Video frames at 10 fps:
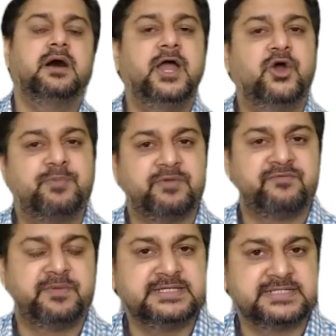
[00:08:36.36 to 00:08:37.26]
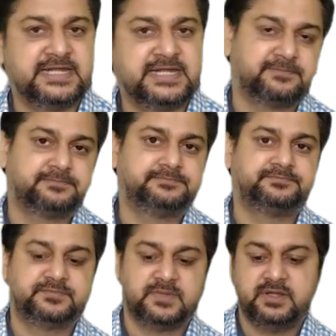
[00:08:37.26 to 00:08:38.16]
I hope everybody is clear.
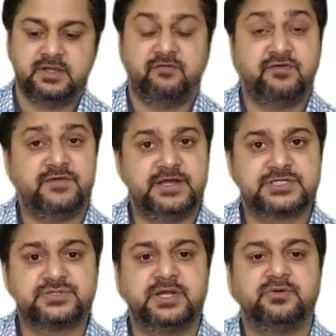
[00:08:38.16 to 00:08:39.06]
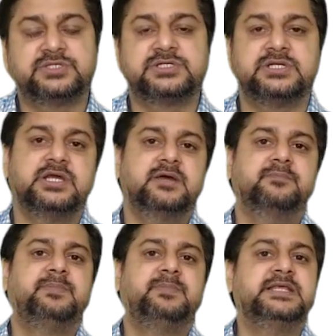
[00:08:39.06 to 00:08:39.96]
If you've understood the question,
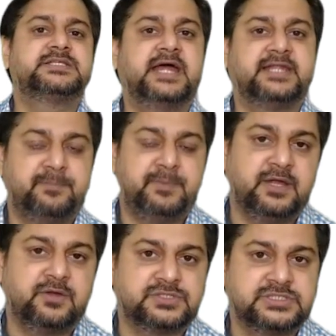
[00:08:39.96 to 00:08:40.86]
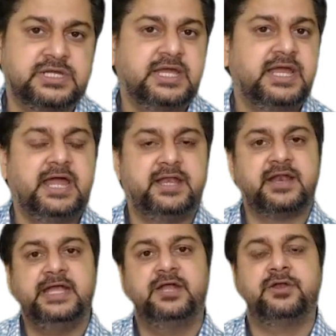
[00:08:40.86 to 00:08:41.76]
please try the replica question and
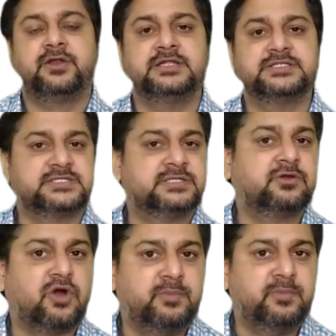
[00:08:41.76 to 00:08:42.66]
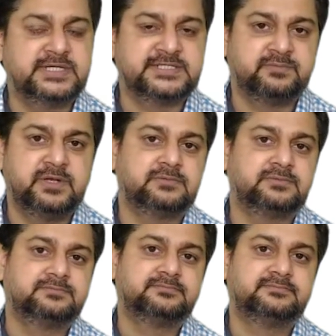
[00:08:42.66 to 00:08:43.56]
write down your answers in the comment section
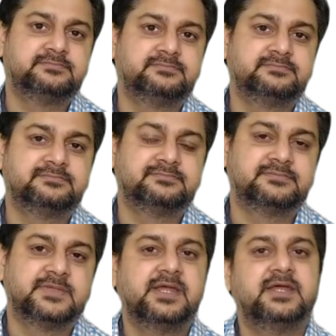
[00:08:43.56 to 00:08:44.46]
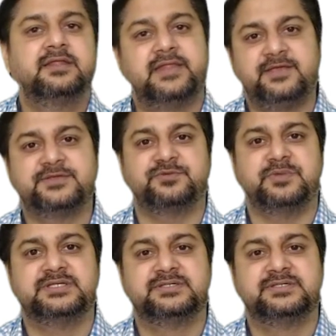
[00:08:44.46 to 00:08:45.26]
below. Thank you so